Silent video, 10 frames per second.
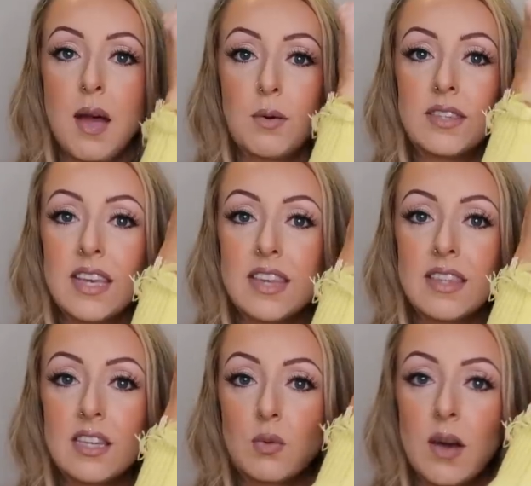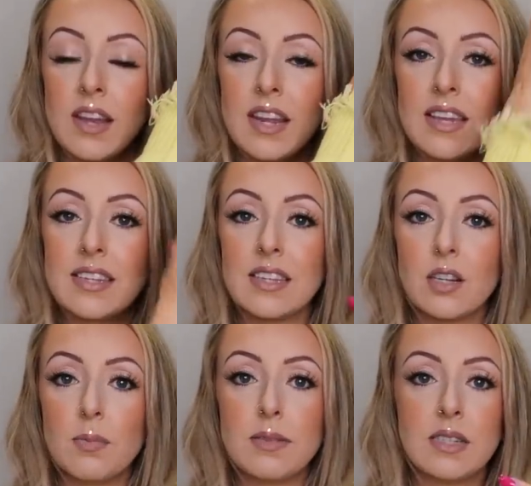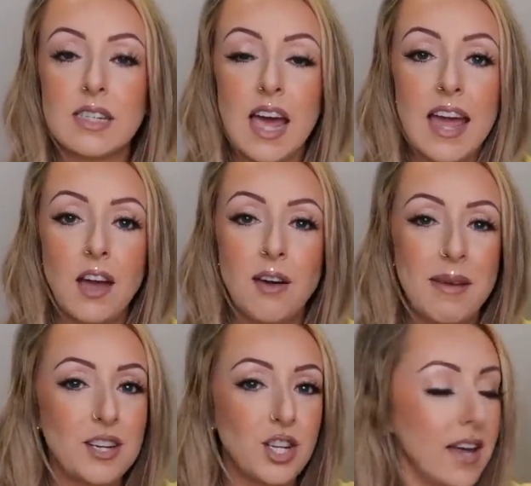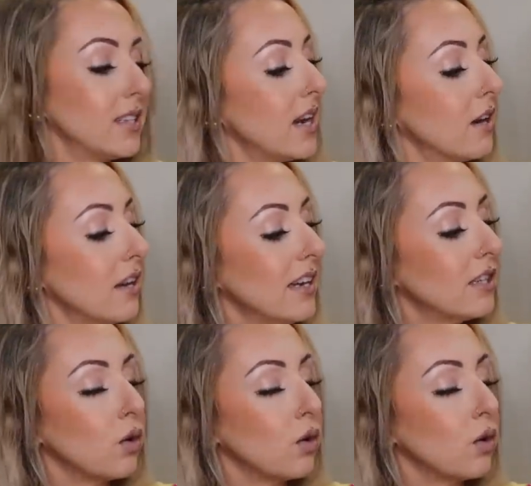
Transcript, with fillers: I would say in this one, it is a little bit tight on my chest area,